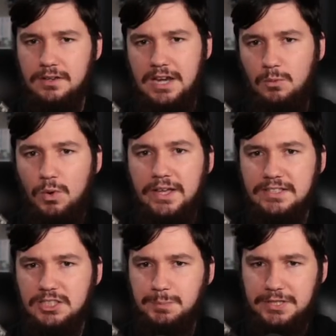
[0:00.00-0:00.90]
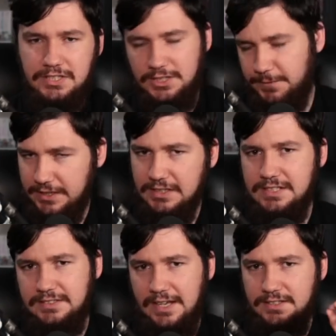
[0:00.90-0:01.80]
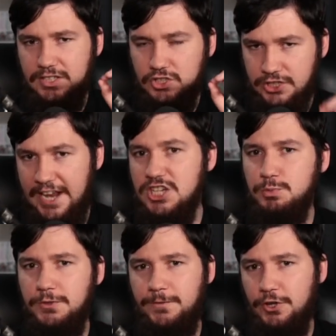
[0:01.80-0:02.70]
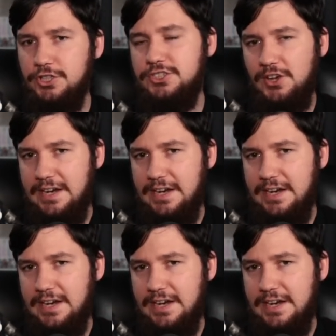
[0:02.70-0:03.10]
Now, why it's specifically set to January 1st,